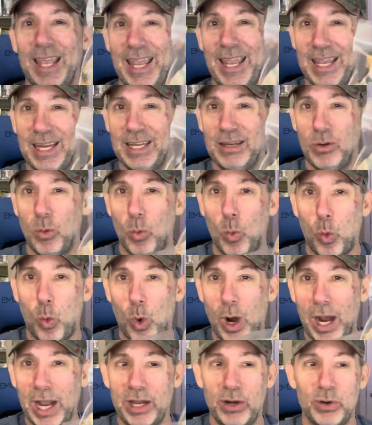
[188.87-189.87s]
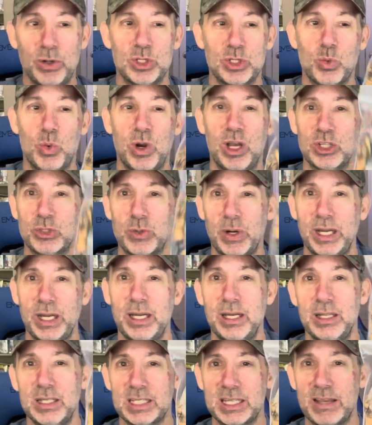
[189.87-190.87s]
and wider as well. So I
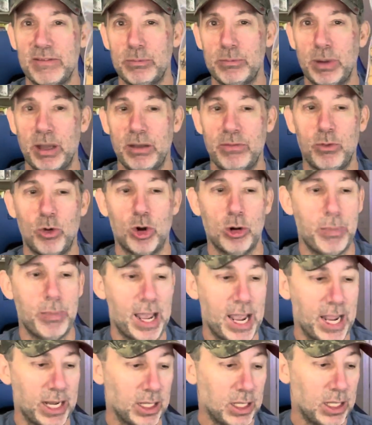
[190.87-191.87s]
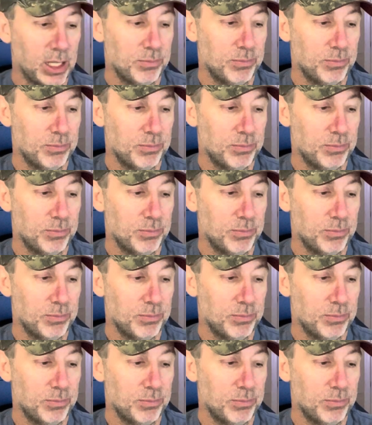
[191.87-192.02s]
needed the 7x4 bag.